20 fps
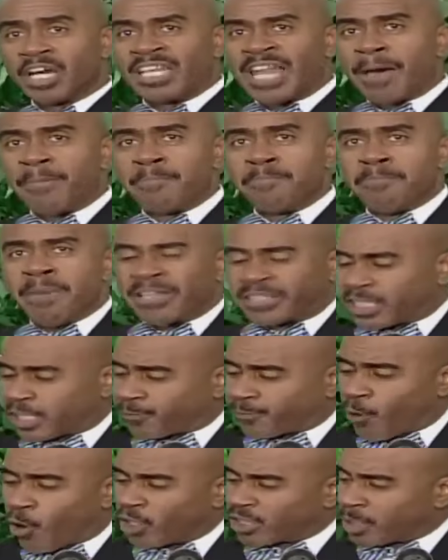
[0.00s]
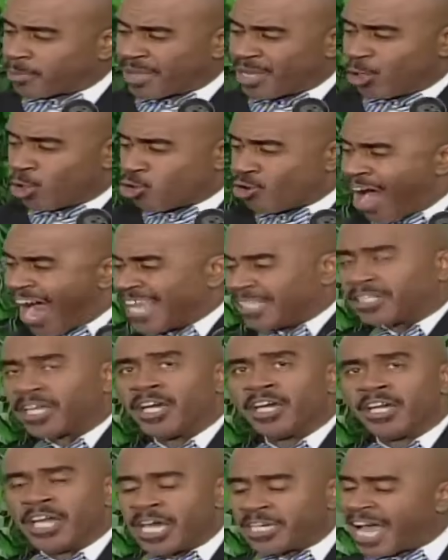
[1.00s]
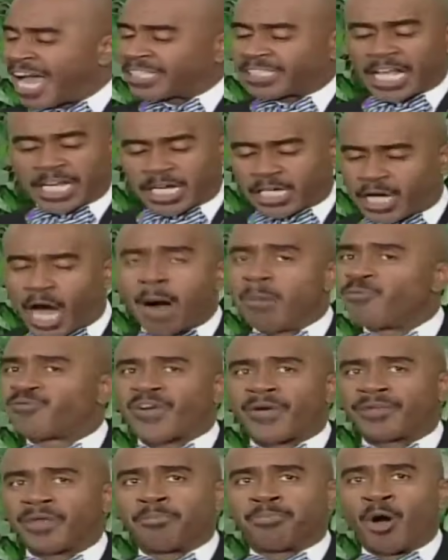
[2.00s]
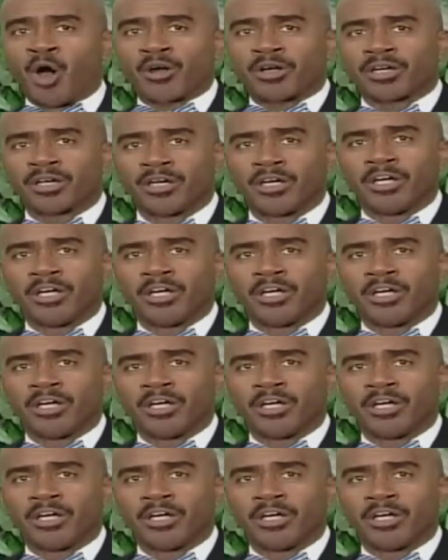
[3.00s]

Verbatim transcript: And that message for it to be right, it got to come from the book.